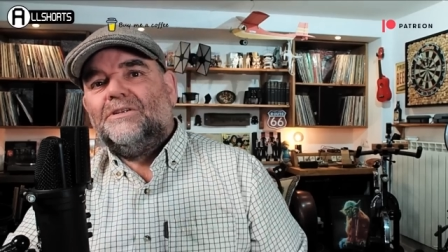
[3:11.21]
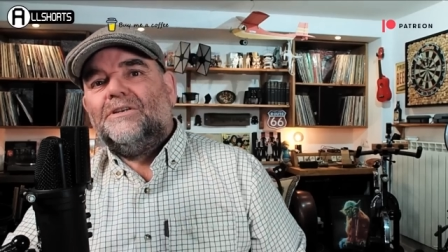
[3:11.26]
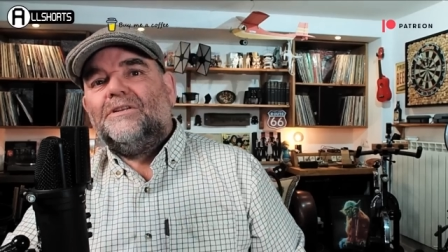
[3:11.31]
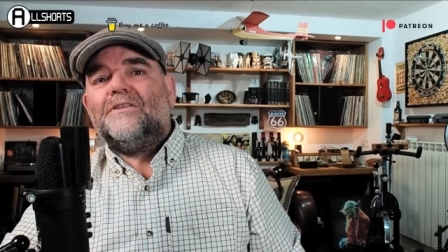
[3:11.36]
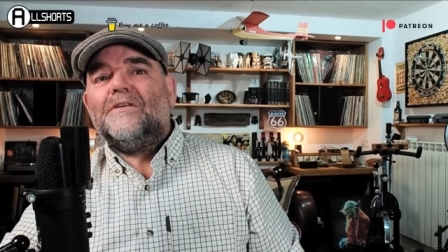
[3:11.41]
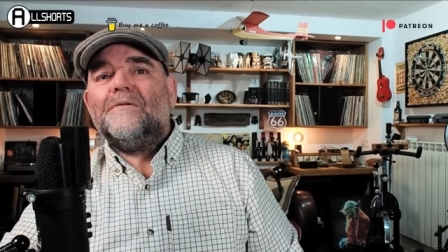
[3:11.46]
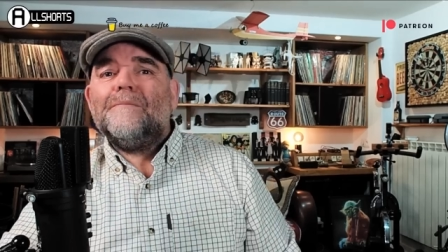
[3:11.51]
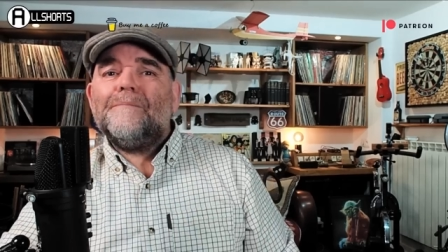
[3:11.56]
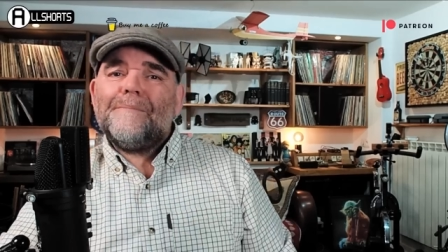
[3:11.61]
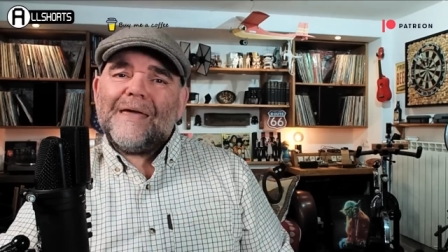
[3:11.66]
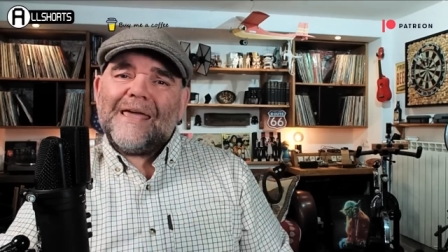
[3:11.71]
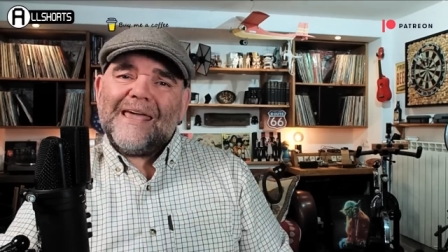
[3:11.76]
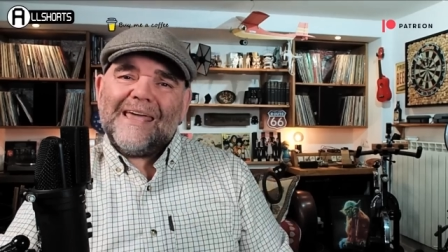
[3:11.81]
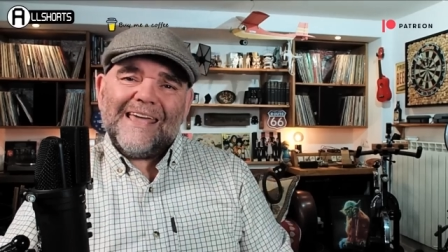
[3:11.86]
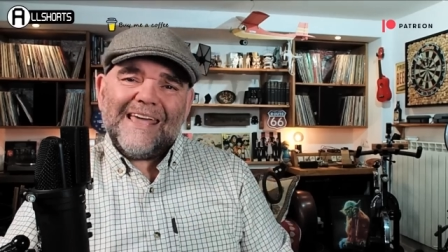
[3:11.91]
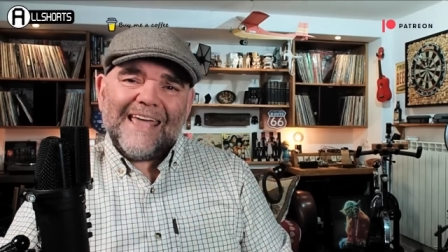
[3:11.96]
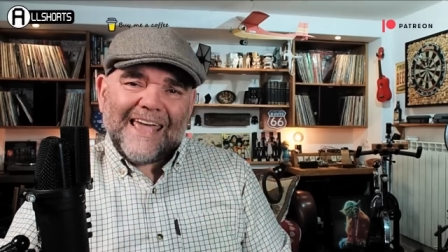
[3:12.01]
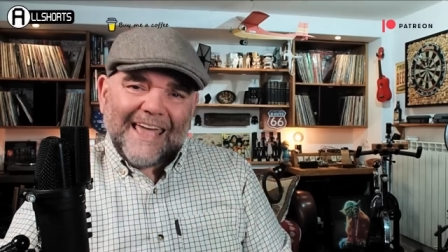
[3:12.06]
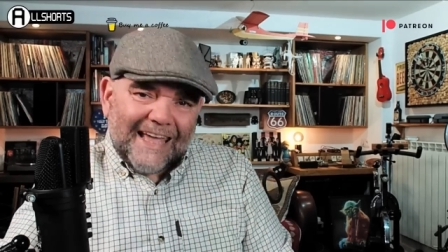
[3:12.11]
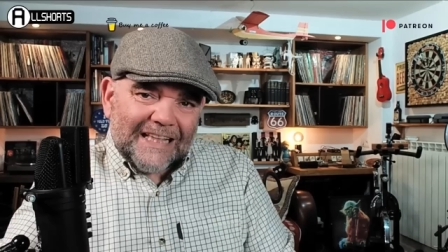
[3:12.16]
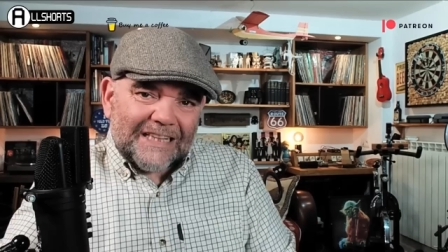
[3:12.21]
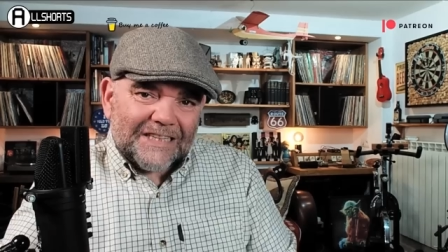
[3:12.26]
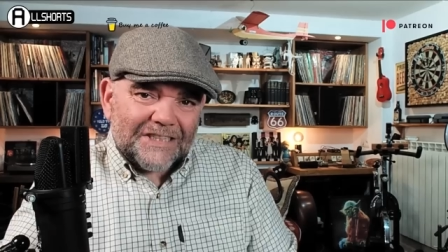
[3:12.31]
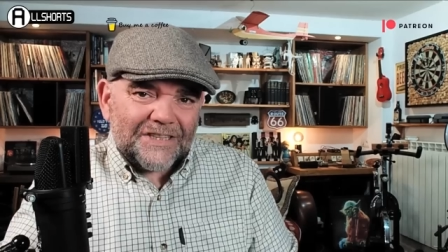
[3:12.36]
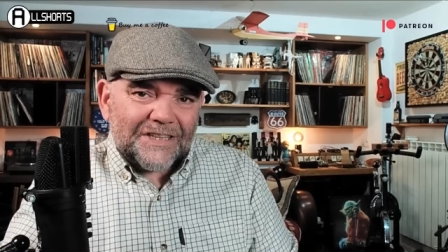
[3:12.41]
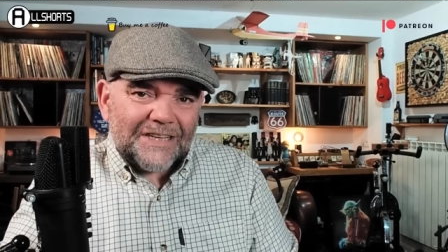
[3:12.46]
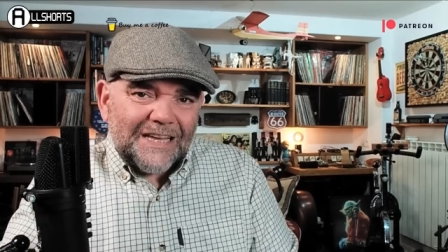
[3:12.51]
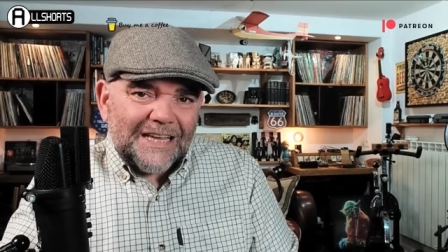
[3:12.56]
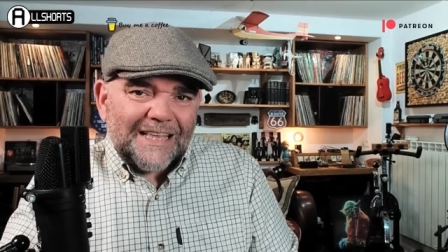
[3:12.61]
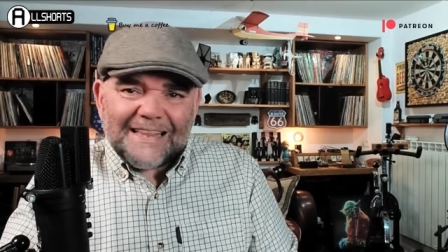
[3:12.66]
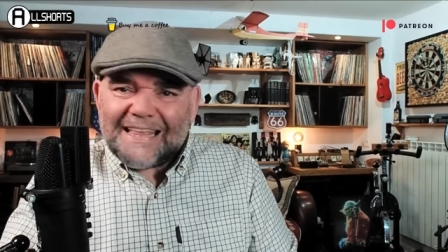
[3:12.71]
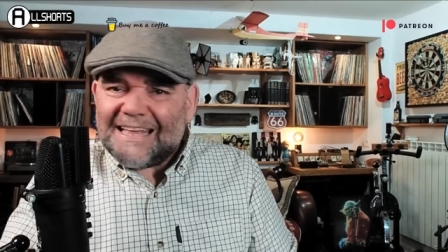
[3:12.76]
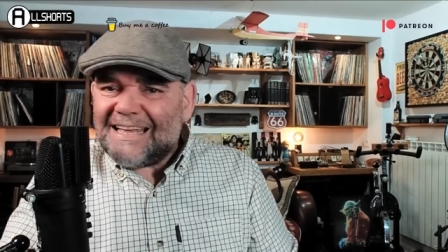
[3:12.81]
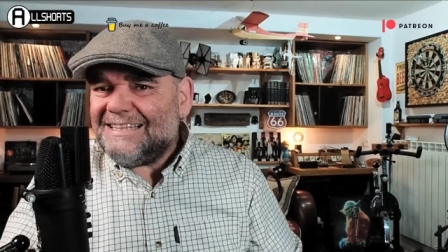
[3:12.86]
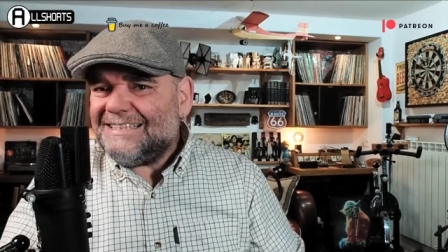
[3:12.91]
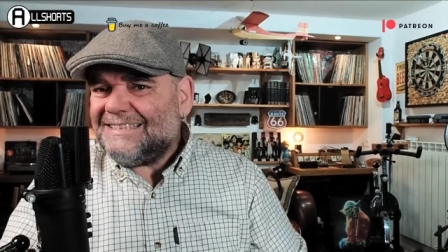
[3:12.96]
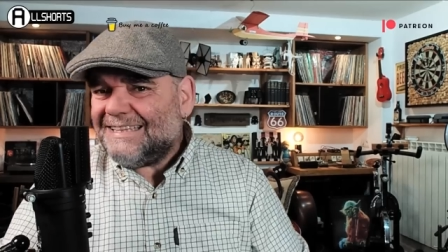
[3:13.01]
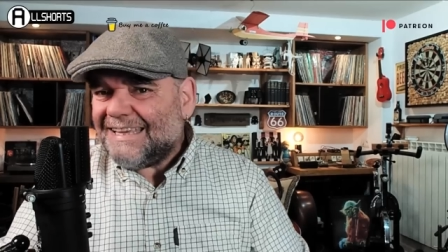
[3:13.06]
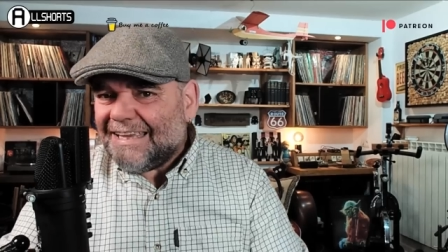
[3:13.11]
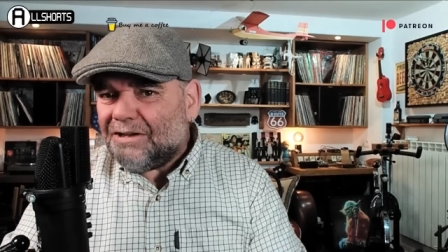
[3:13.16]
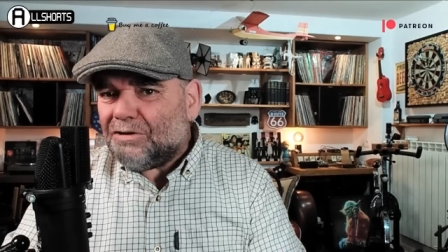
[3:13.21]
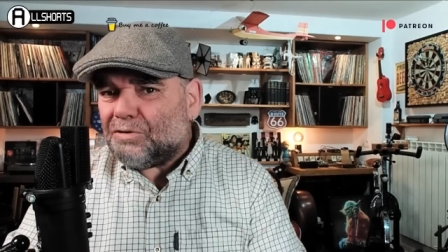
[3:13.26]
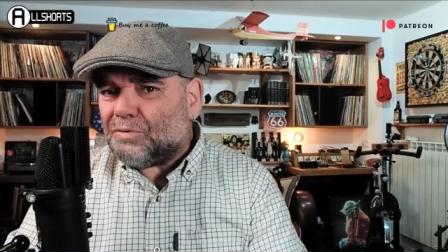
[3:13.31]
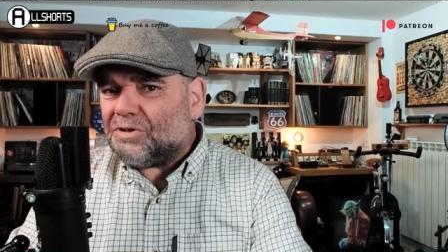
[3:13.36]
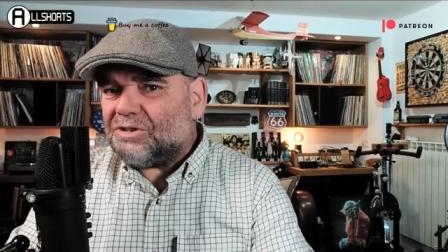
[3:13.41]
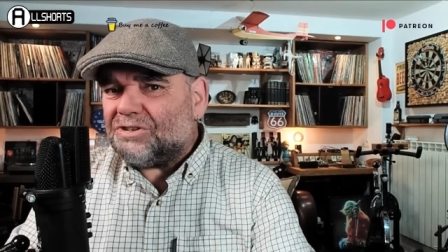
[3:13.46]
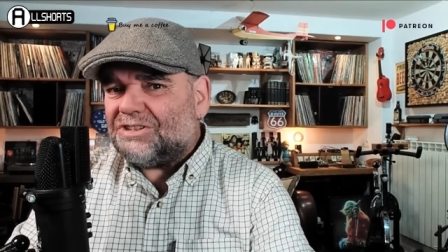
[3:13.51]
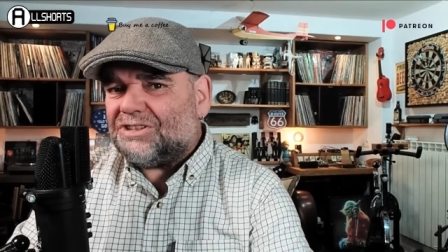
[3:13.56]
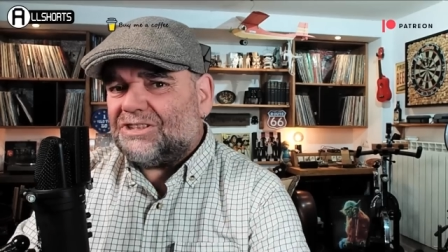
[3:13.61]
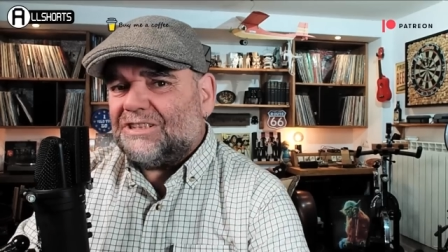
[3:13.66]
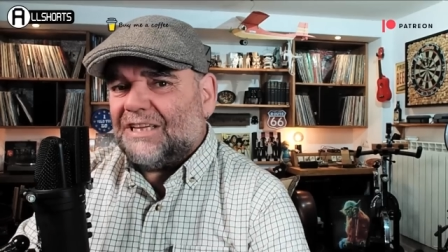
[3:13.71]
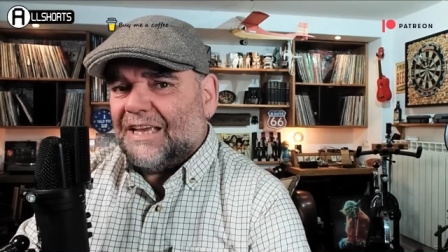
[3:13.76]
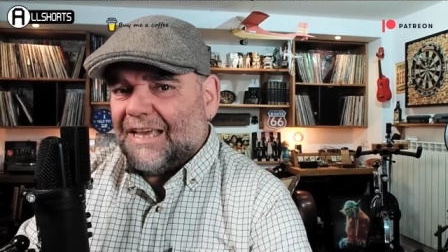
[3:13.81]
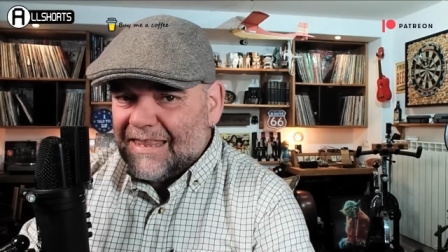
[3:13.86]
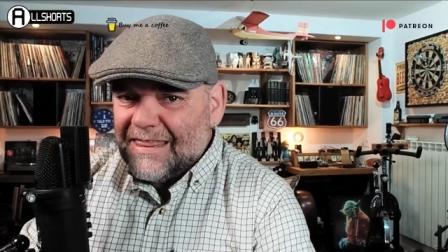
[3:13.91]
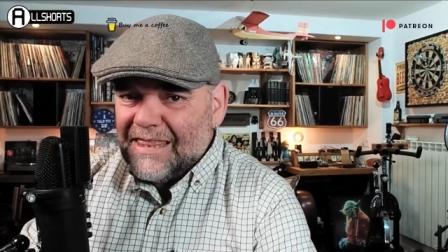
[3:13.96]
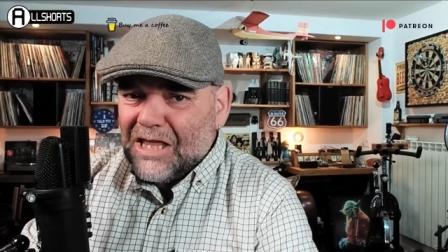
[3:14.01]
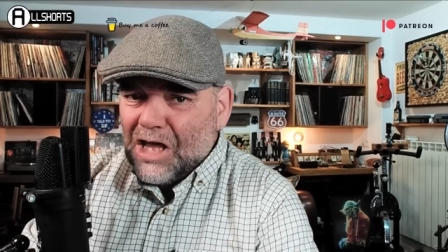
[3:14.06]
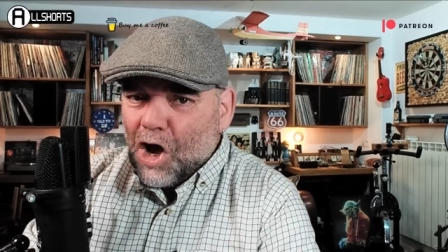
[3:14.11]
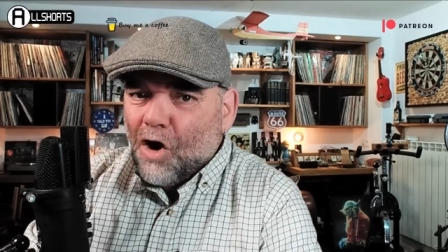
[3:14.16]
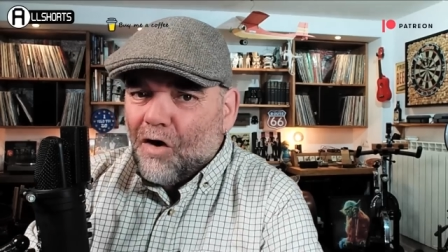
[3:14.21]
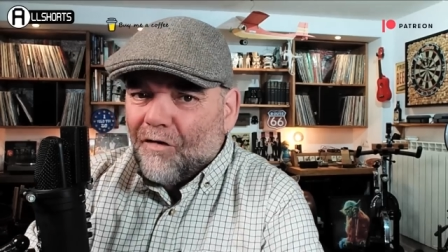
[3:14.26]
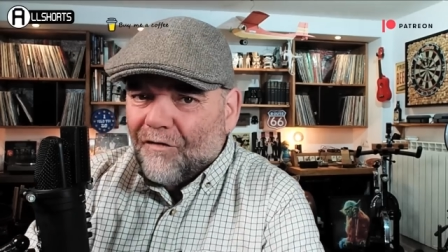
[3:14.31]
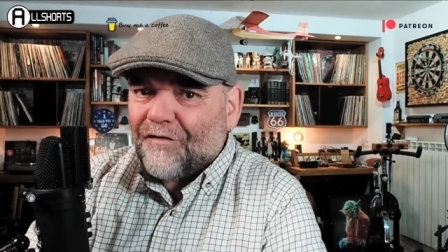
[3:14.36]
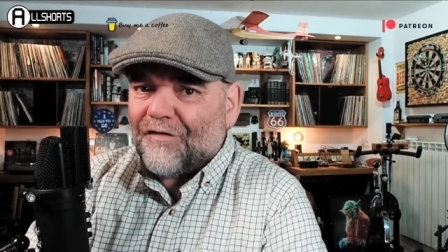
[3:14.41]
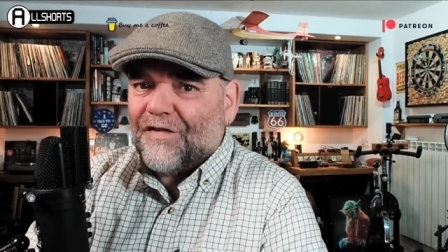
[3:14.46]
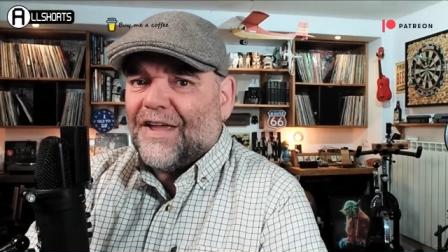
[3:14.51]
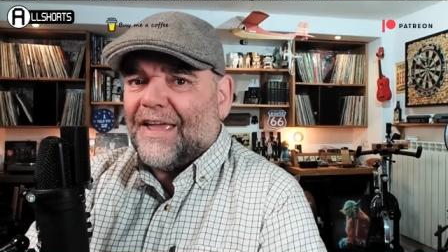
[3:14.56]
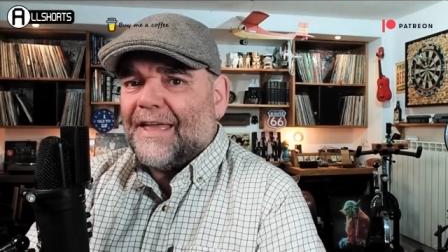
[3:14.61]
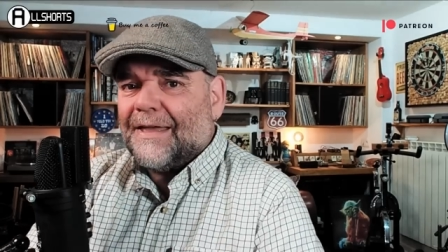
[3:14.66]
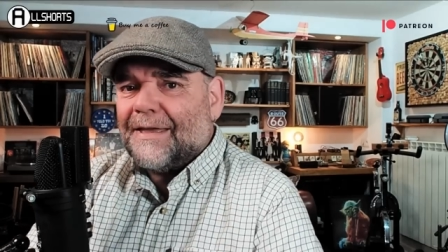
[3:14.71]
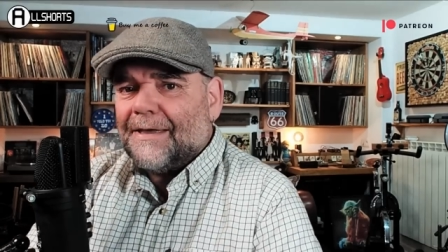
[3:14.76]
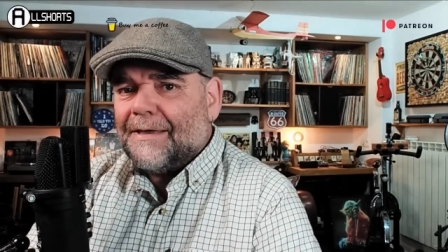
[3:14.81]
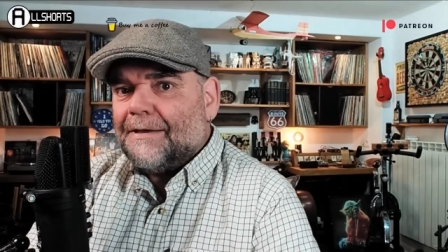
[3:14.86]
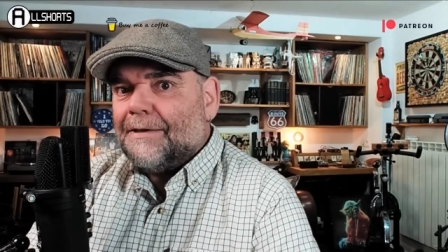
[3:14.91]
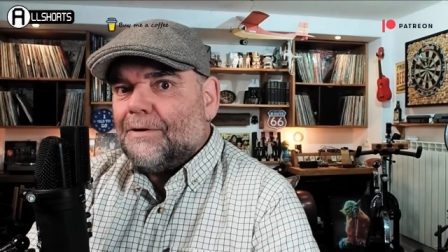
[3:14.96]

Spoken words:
The mere hint that a deal was in the offing